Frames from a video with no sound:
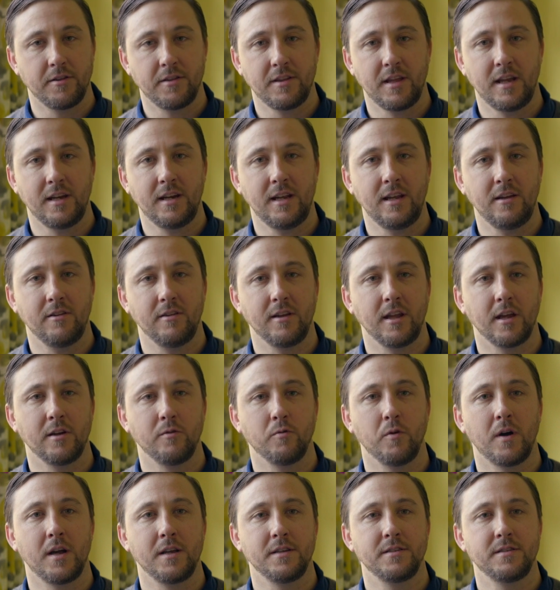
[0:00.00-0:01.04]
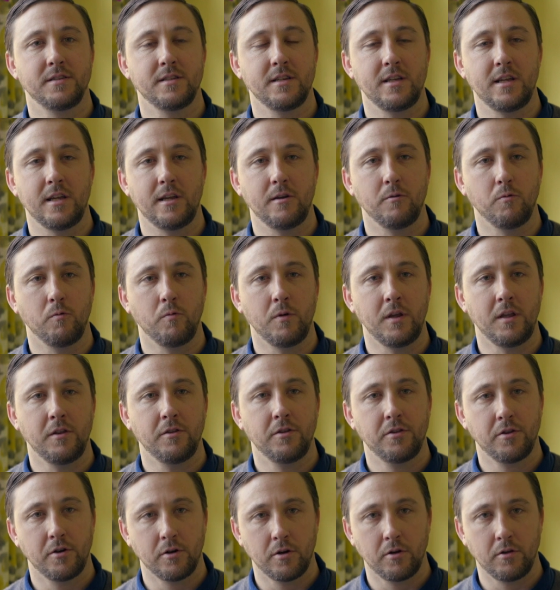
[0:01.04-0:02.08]
Theta Healing N Y C we
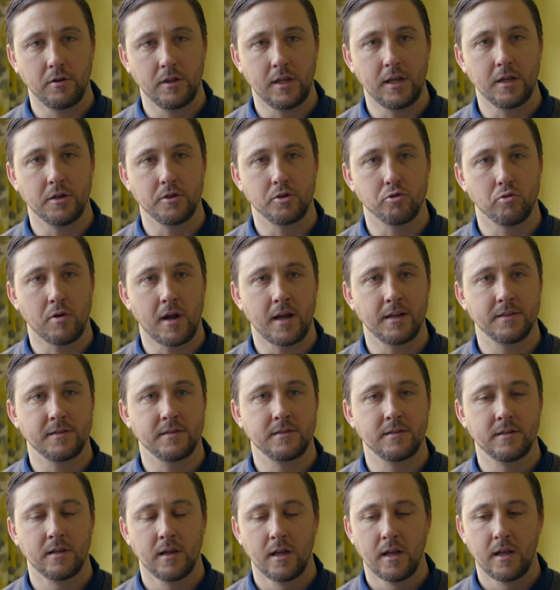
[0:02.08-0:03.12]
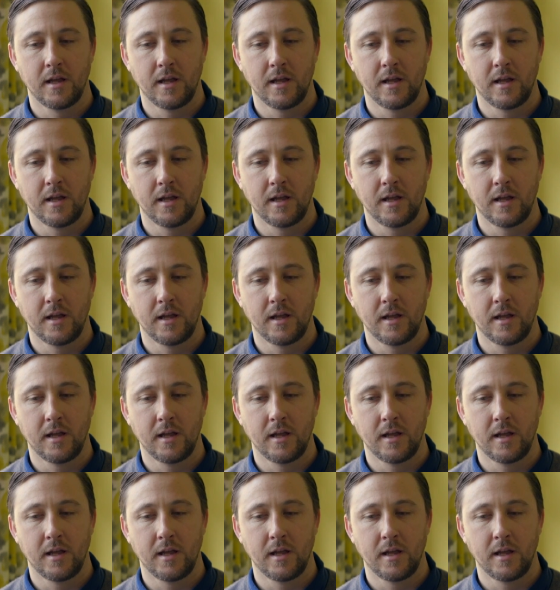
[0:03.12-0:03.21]
thoroughly address